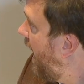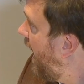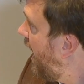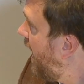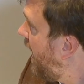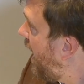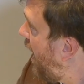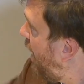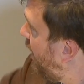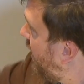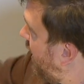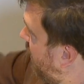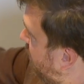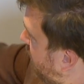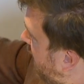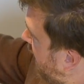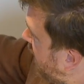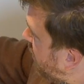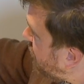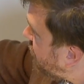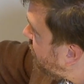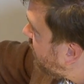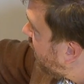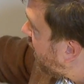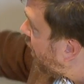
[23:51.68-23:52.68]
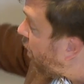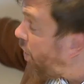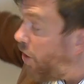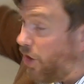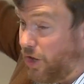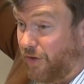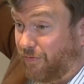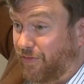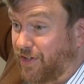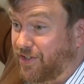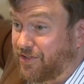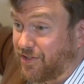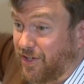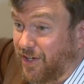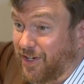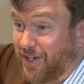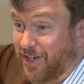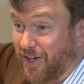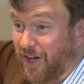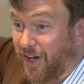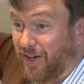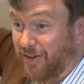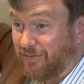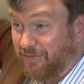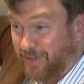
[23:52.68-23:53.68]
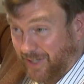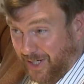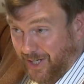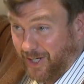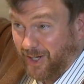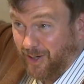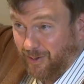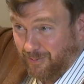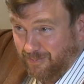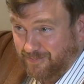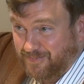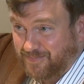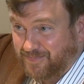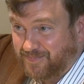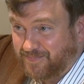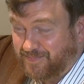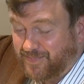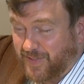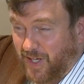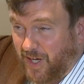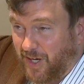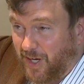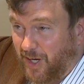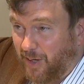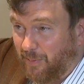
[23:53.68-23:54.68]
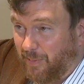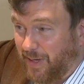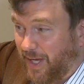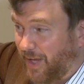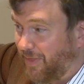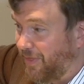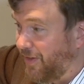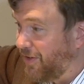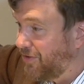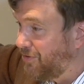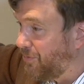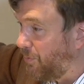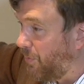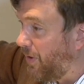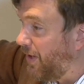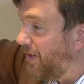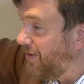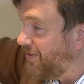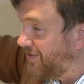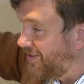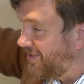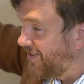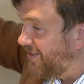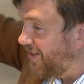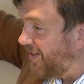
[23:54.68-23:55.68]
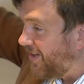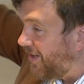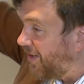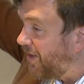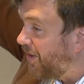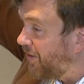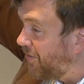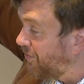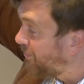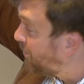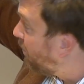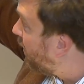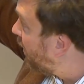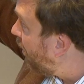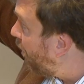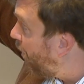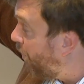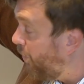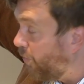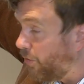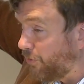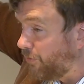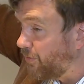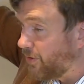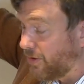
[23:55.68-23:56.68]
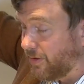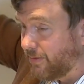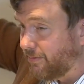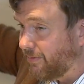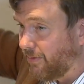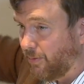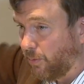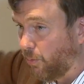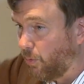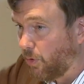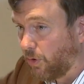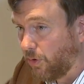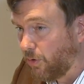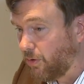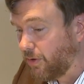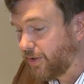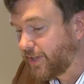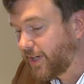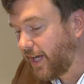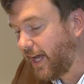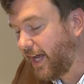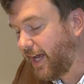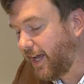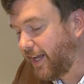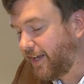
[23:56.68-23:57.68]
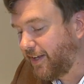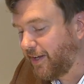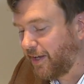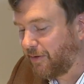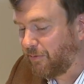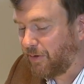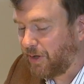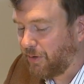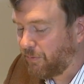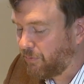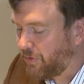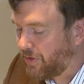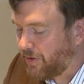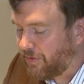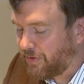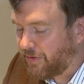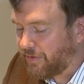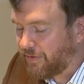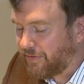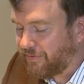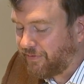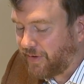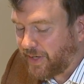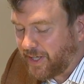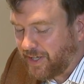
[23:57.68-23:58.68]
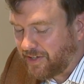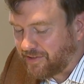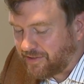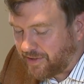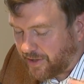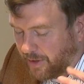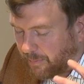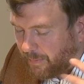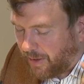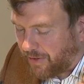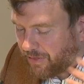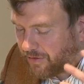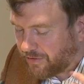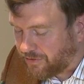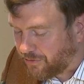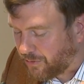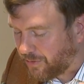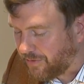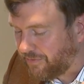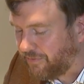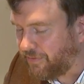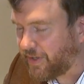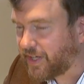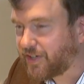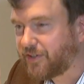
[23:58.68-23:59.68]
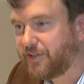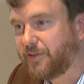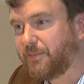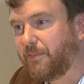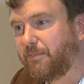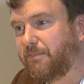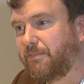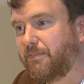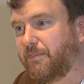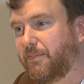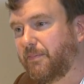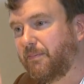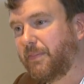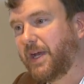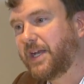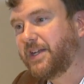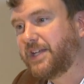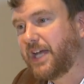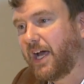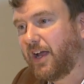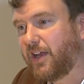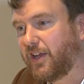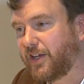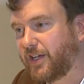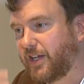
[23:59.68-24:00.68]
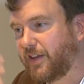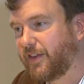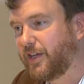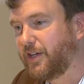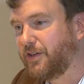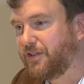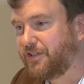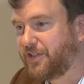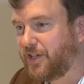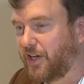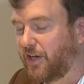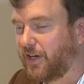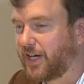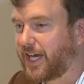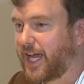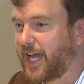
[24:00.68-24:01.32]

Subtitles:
Now, he managed to get all of this on video. And this went all over the world. And the funniest thing about the sort of victim mentality that you see on